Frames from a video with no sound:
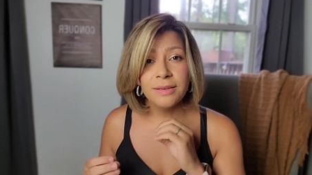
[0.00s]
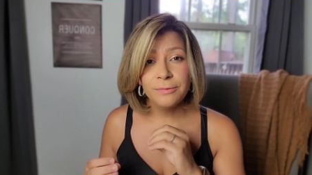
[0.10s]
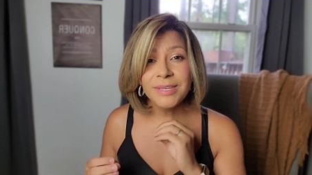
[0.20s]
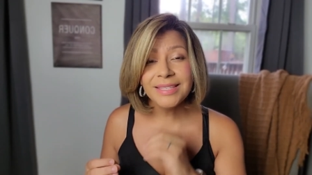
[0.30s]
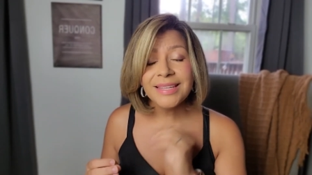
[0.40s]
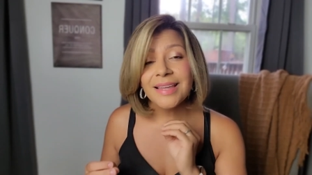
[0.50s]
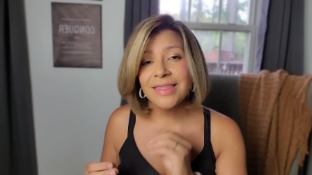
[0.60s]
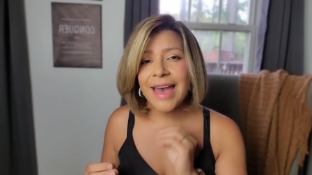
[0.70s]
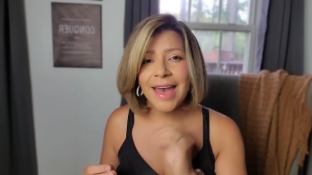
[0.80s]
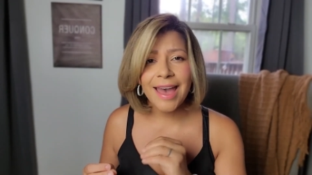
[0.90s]
If we see that
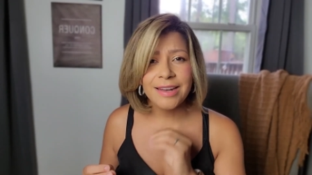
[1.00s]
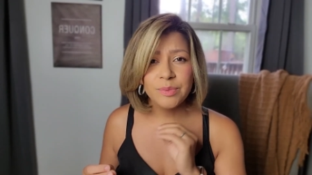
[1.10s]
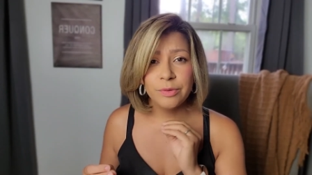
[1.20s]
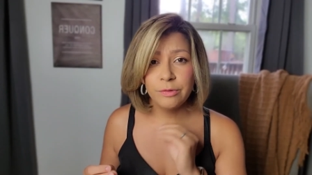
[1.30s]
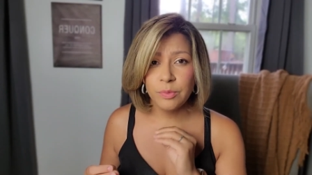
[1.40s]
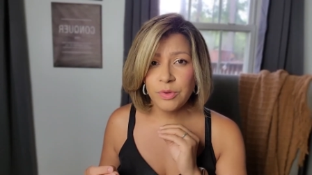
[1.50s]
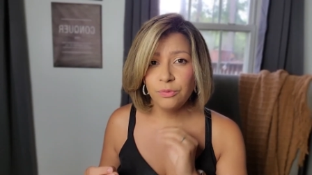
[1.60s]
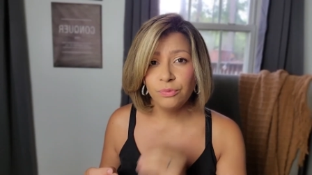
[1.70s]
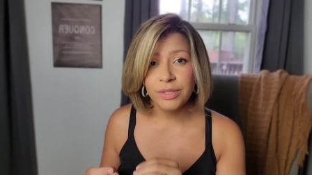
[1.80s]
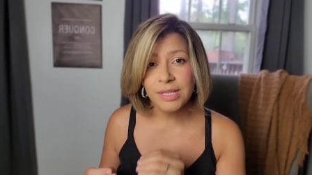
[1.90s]
that ad is
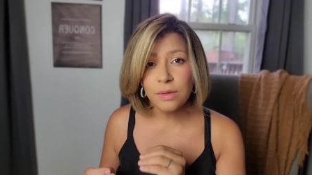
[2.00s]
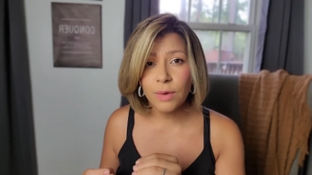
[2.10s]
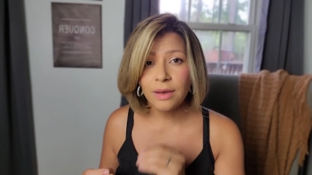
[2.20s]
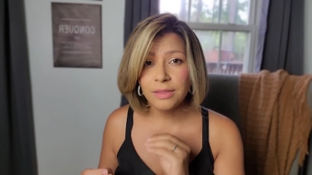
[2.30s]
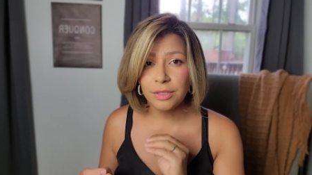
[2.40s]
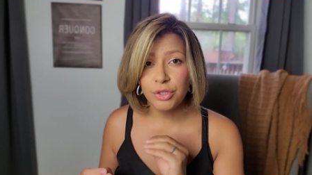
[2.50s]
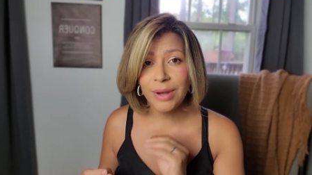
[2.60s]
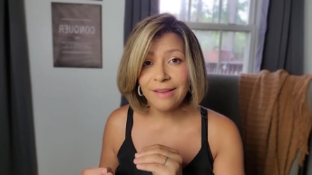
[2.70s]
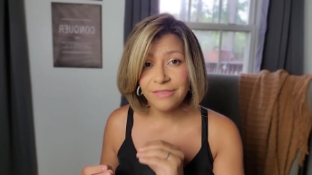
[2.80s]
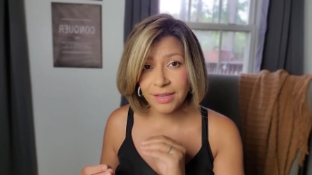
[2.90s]
performing really well as a
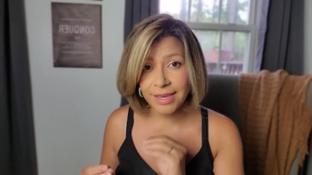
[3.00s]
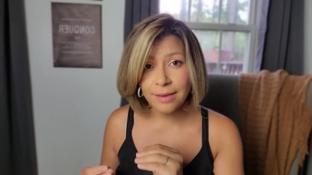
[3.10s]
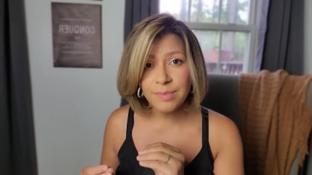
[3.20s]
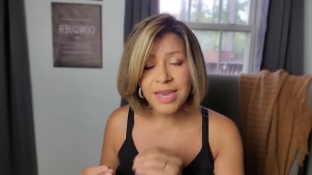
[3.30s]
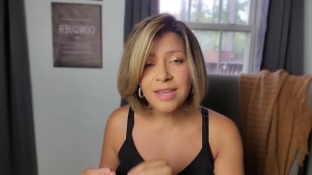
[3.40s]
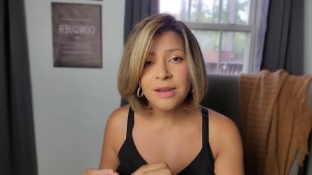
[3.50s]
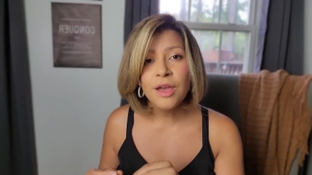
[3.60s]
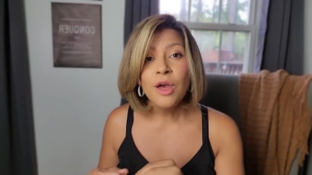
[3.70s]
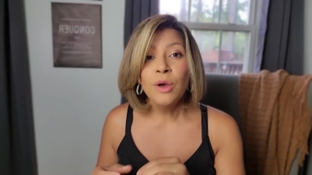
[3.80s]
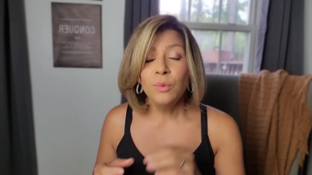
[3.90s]
traffic campaign,
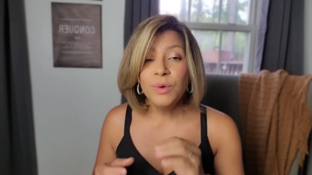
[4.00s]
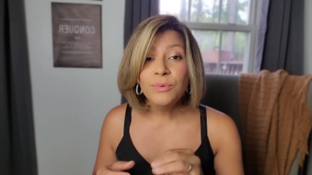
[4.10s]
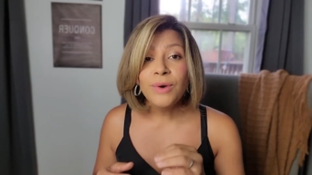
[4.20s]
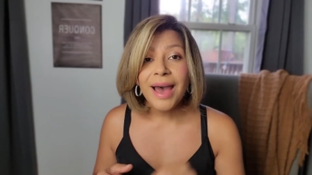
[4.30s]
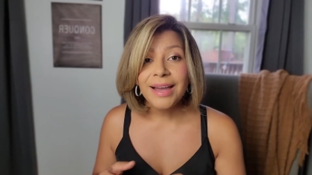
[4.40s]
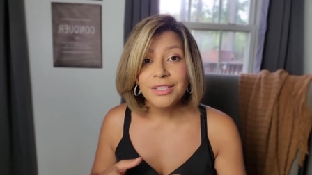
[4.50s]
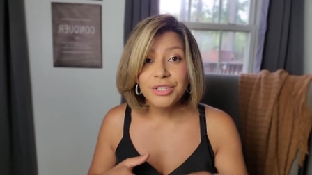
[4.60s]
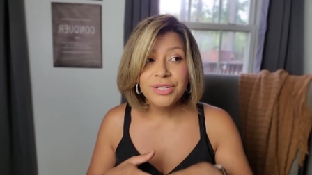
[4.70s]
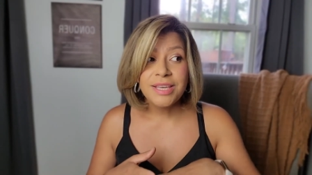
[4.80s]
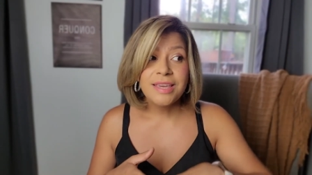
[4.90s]
we will
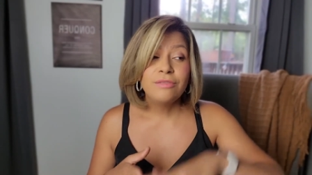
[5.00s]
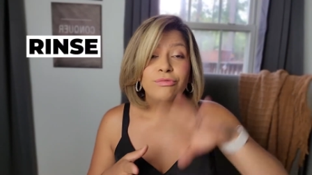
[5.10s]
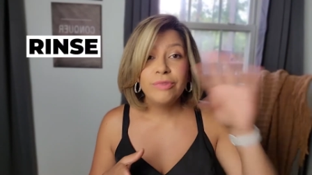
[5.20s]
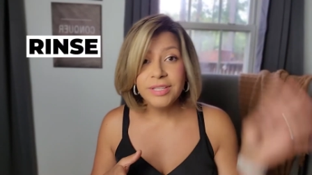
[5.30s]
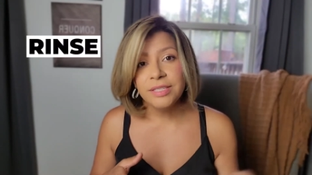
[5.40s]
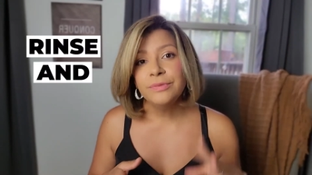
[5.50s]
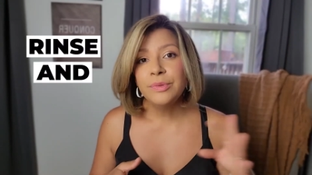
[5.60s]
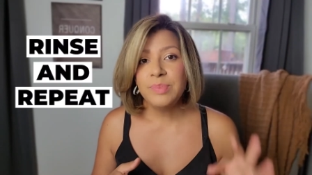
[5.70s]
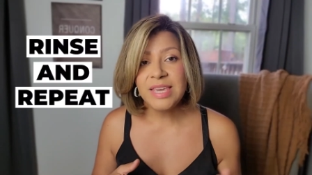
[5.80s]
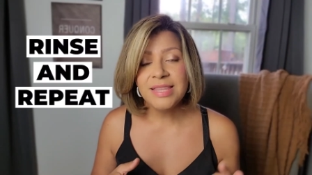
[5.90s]
actually rinse and
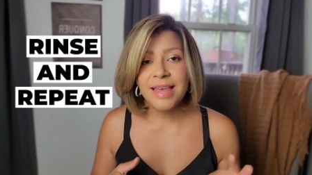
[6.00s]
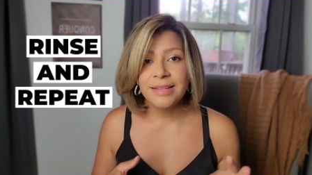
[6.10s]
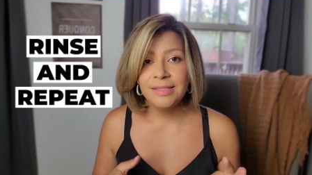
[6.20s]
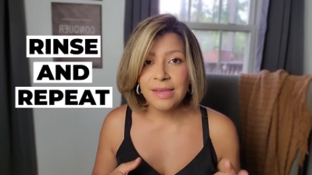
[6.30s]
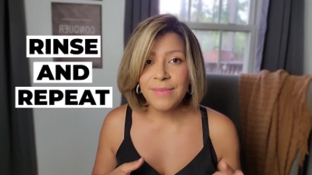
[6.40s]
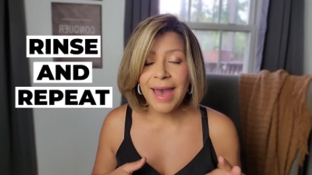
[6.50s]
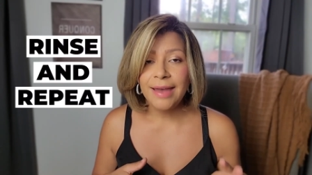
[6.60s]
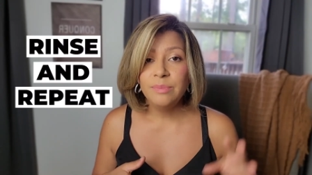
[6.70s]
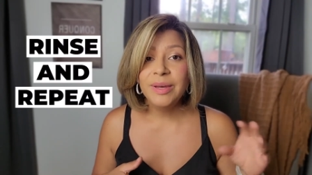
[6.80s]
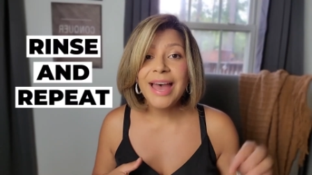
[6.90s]
repeat that same
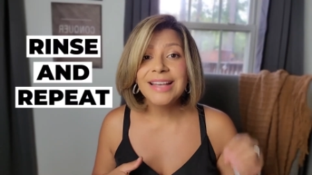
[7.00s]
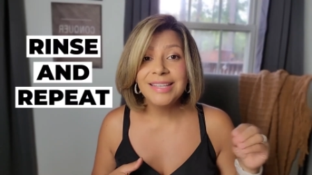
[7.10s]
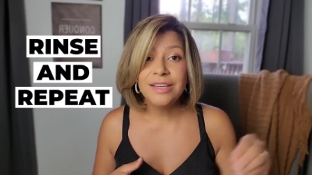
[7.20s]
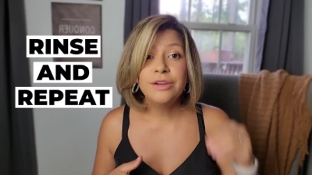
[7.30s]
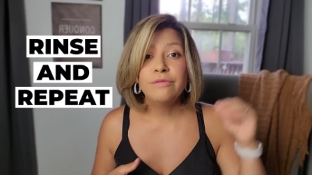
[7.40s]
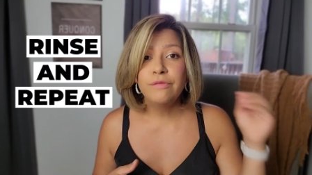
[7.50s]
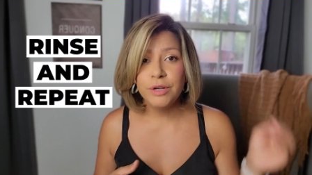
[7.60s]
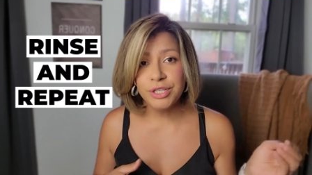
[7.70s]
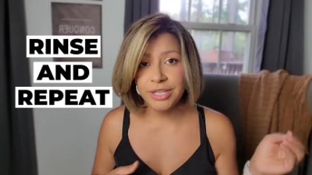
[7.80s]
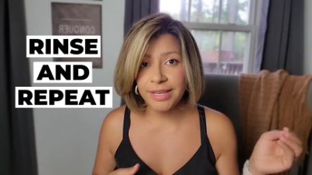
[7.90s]
ad, but as a
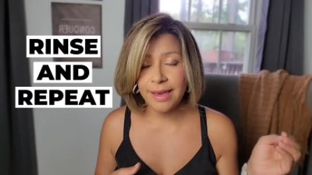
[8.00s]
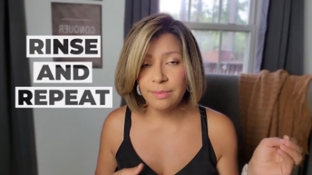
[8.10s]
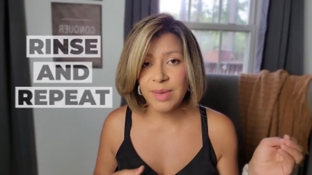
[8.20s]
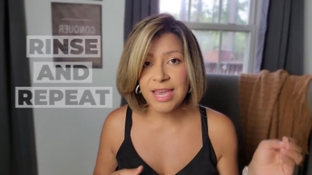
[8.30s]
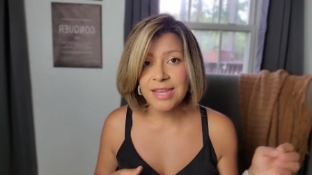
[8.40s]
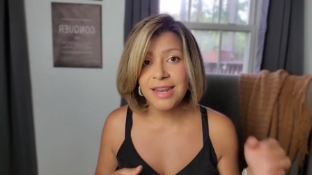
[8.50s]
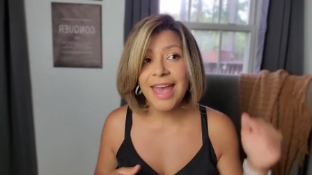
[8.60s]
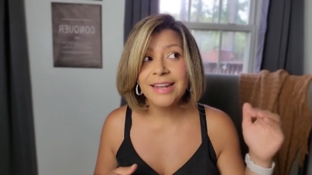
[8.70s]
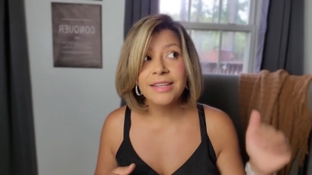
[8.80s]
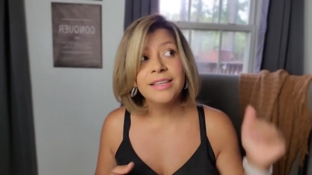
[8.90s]
conversion campaign,
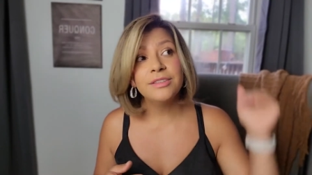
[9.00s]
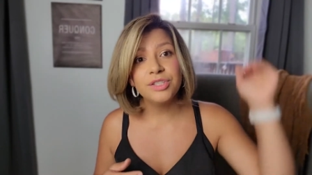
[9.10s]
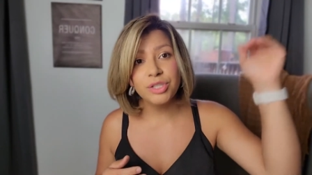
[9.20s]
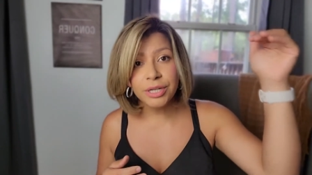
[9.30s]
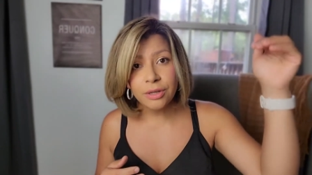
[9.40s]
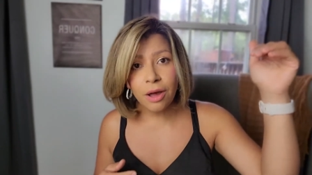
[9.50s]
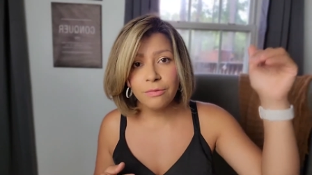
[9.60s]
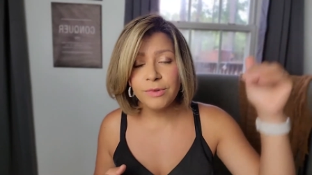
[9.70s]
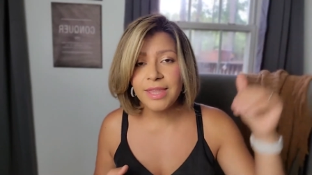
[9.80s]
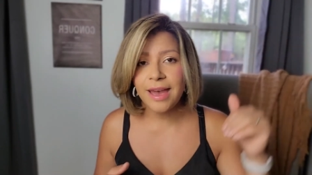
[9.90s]
and start
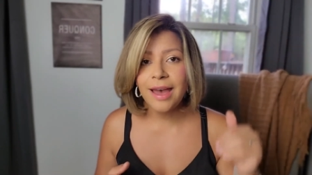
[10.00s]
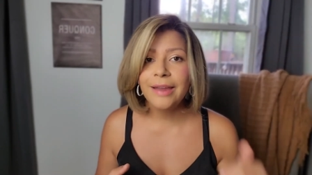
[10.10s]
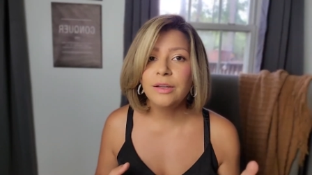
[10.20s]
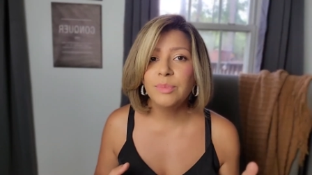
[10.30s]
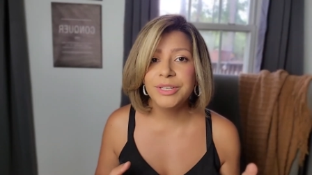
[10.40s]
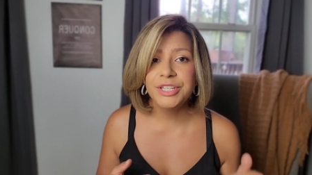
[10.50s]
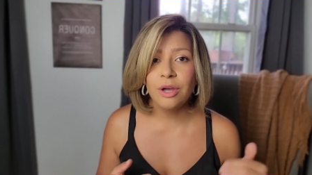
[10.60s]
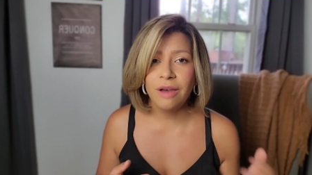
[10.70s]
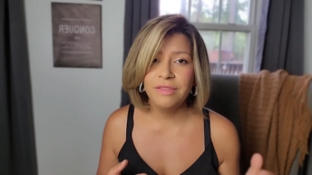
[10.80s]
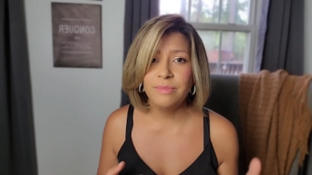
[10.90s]
off with that higher budget
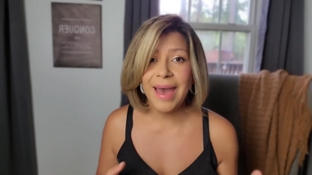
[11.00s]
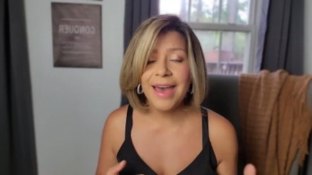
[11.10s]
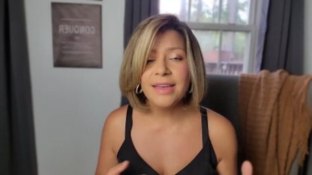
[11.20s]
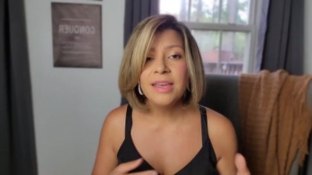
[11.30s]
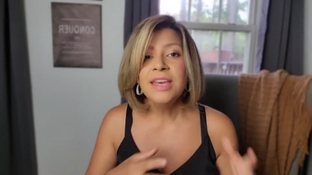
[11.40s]
off the bat